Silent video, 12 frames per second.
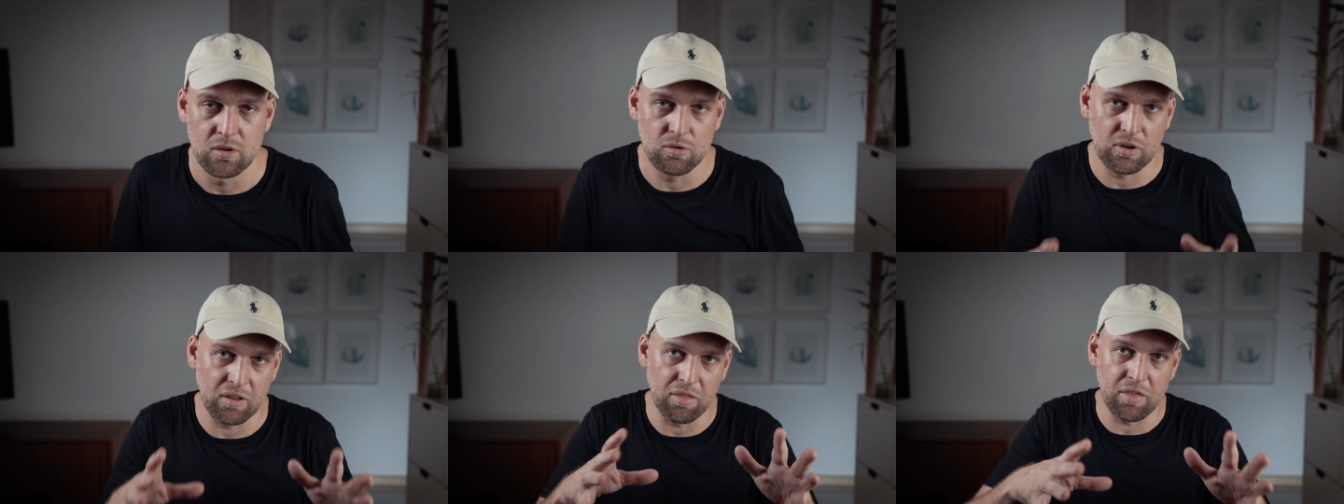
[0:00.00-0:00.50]
You
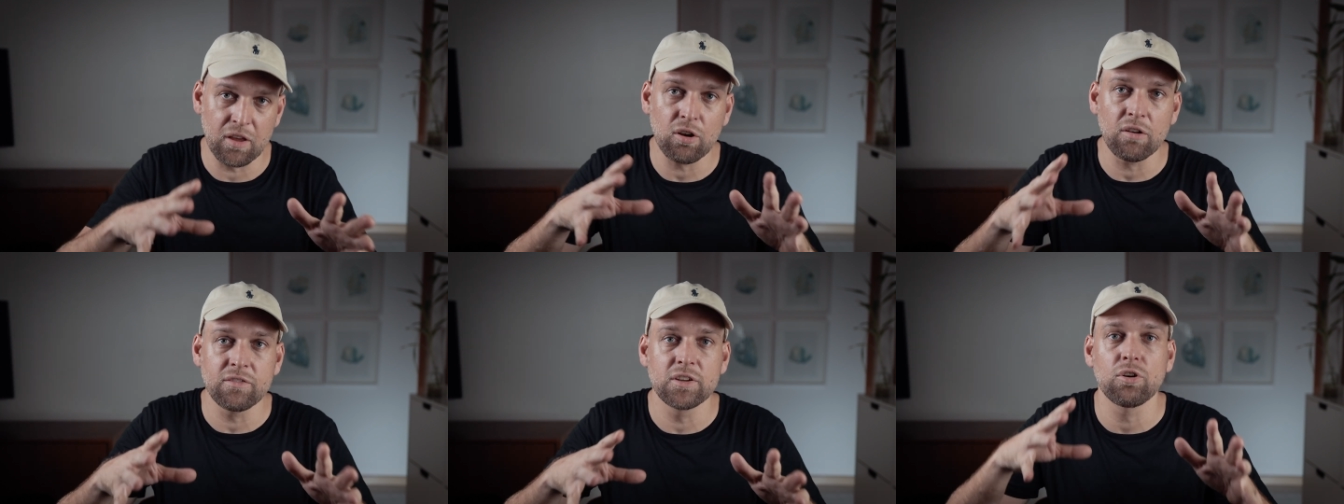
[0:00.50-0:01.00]
can think
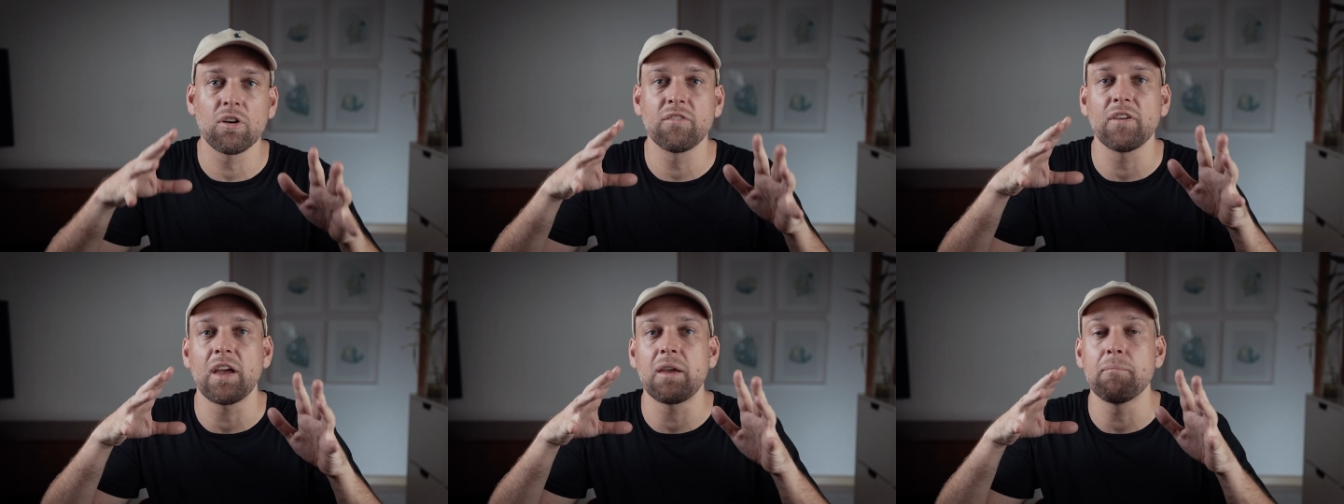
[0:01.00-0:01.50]
of it
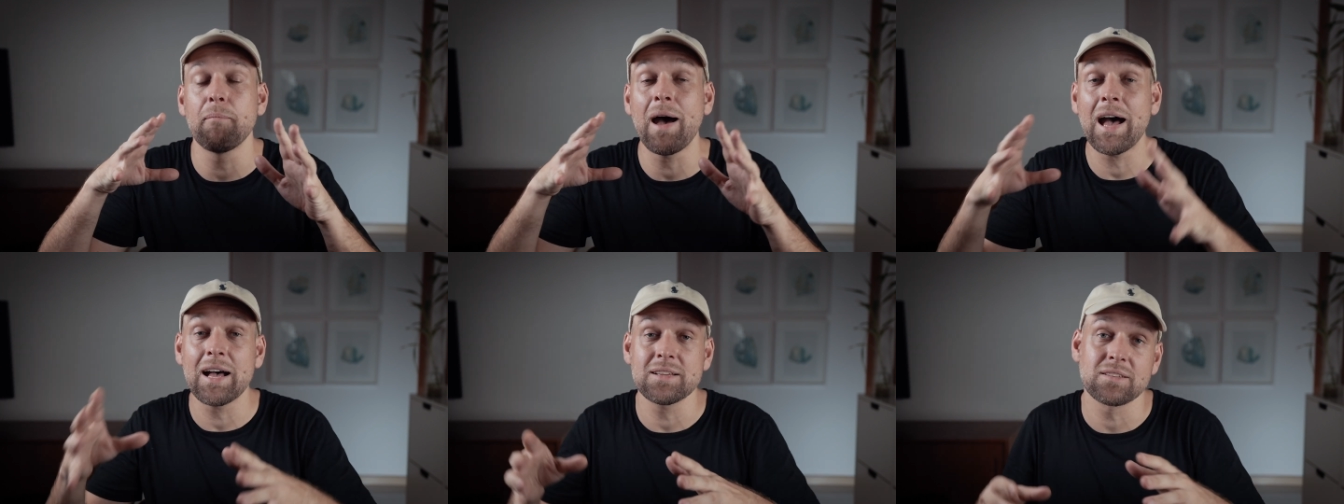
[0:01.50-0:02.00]
of a
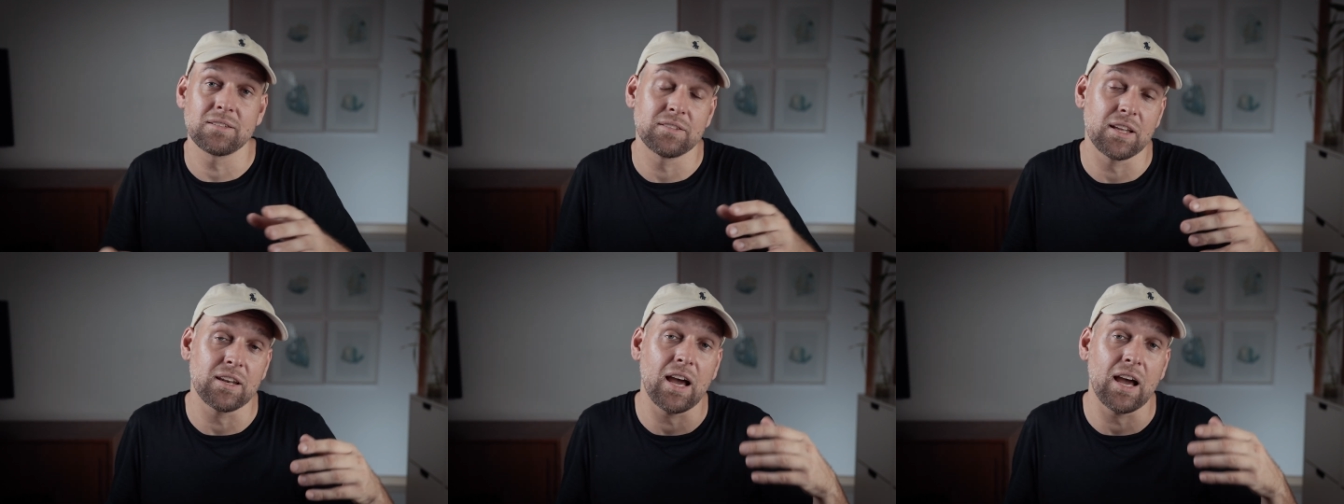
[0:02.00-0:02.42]
mask that